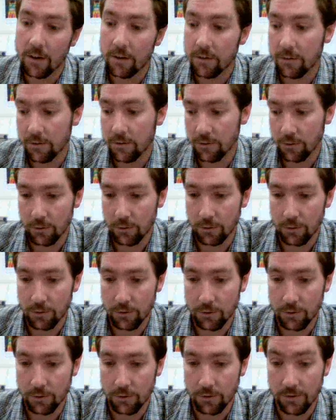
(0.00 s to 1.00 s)

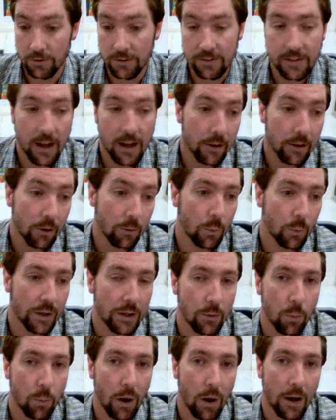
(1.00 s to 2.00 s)
to start on
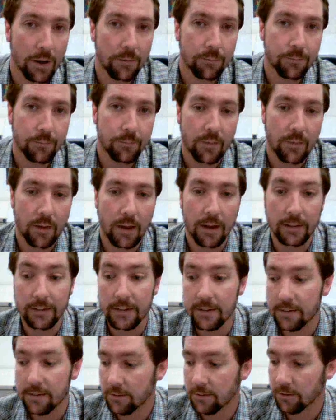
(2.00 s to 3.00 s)
week 1, at
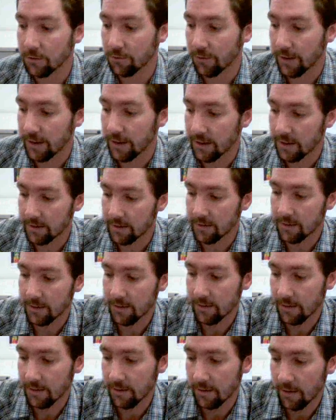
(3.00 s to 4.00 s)
least to read
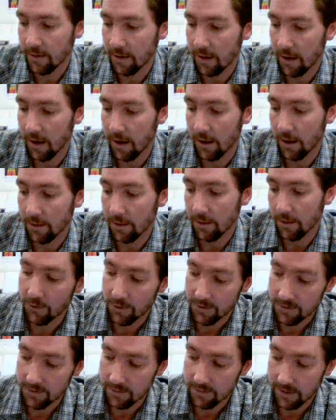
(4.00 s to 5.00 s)
the
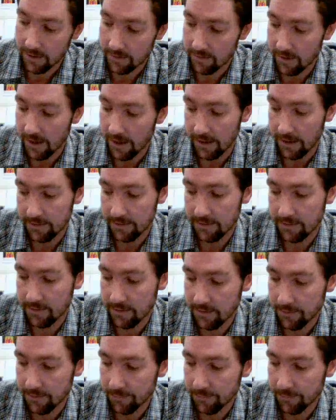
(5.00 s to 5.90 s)
first set text,